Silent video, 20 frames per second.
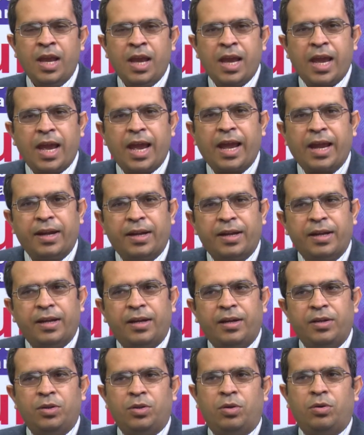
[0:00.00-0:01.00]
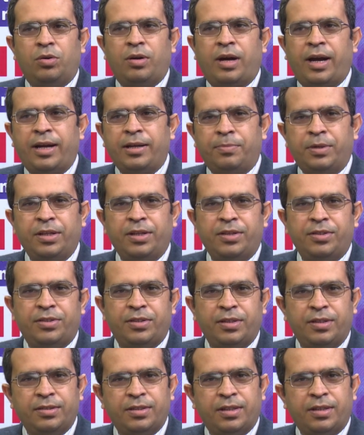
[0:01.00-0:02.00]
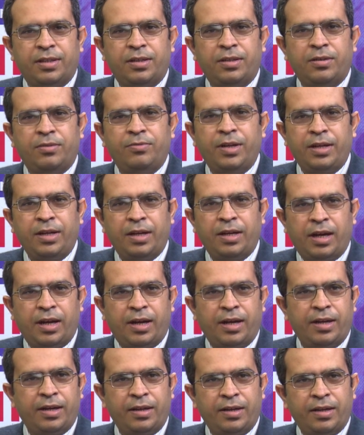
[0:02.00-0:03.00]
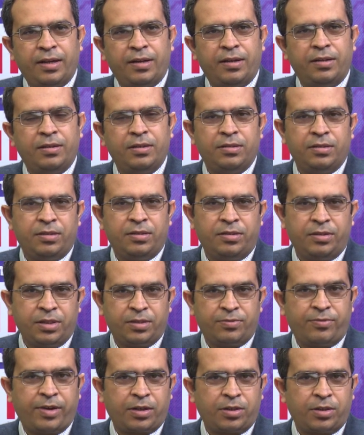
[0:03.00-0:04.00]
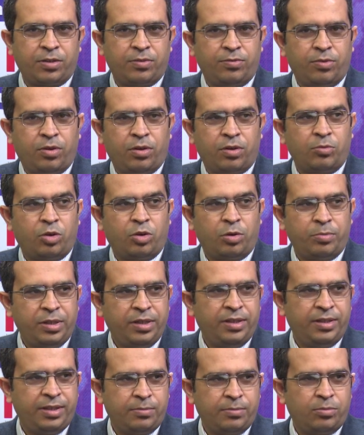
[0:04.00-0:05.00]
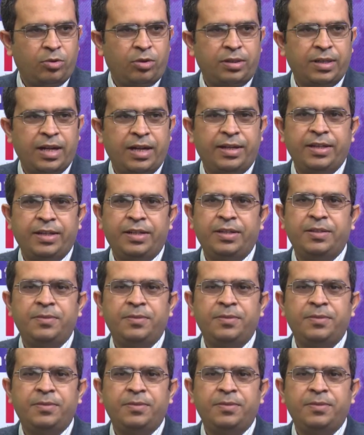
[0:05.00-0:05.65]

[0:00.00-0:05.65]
And you know, hypertension is a very high risk factor for morbidity and mortality.